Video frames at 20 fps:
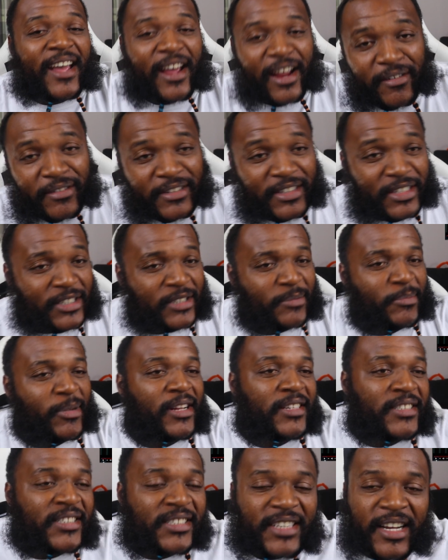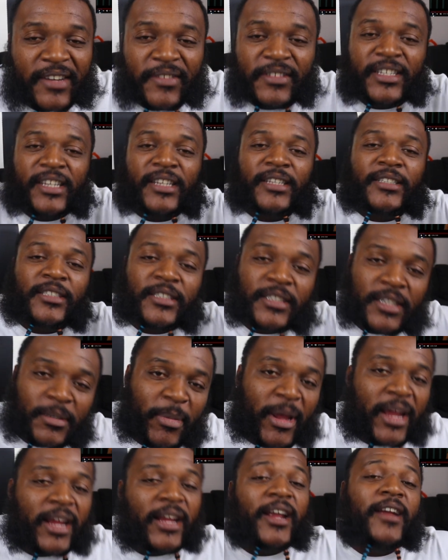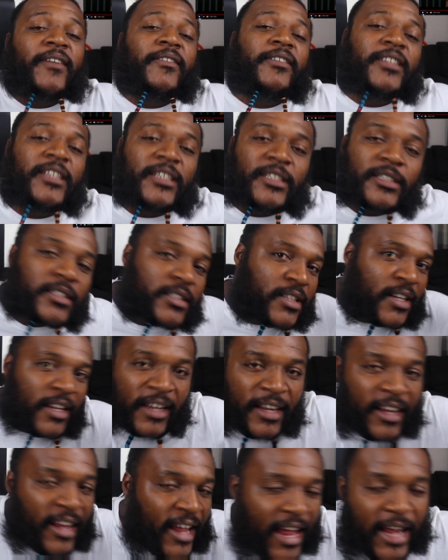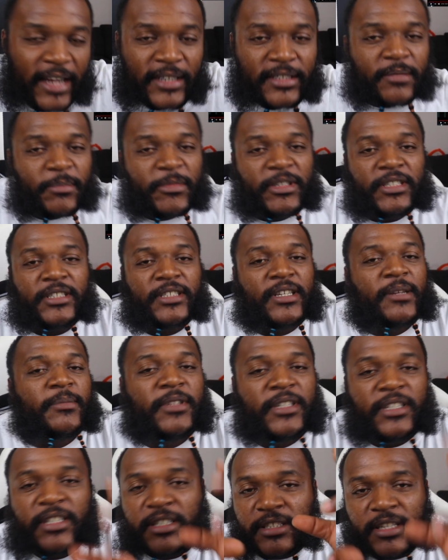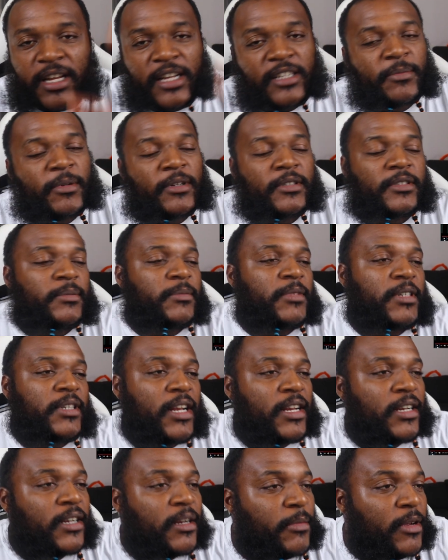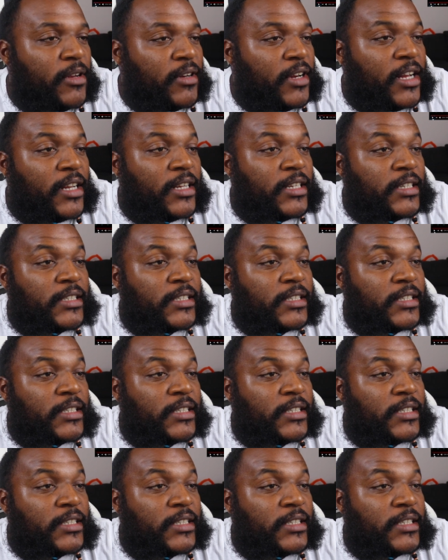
Everything is politics, everything is a debate. Everything has to mean something that's not supposed to mean. Like, come on now.